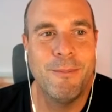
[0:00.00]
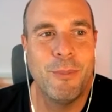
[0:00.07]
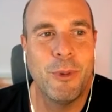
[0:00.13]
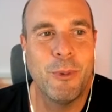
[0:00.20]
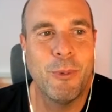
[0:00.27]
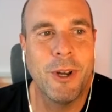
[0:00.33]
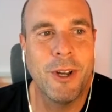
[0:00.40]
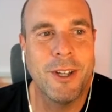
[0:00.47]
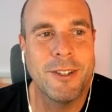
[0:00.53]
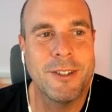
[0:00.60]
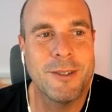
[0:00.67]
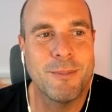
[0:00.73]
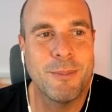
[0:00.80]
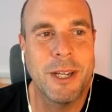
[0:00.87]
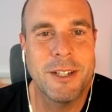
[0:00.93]
When I
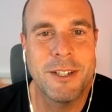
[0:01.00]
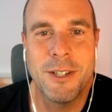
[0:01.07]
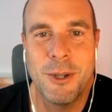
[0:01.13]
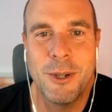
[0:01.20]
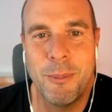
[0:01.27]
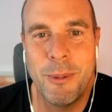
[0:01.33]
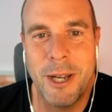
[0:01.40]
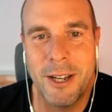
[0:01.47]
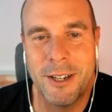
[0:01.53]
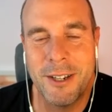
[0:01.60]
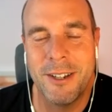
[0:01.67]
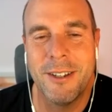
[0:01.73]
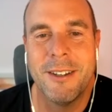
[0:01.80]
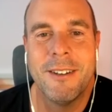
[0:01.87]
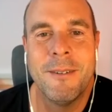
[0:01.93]
speak to you about
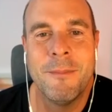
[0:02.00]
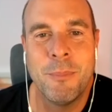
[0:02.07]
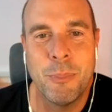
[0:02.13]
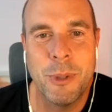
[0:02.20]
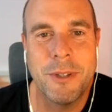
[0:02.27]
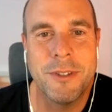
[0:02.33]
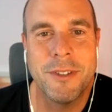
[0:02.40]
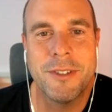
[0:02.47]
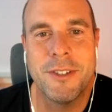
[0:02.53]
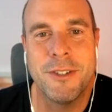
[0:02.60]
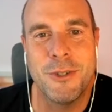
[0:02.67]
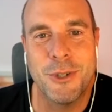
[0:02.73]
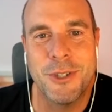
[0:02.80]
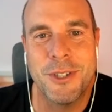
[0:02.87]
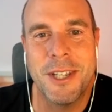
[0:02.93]
business and
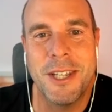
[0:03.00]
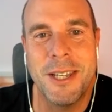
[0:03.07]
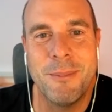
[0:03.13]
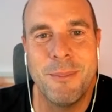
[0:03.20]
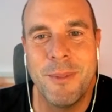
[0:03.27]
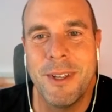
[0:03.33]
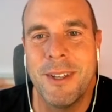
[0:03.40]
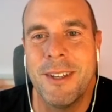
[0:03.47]
your team,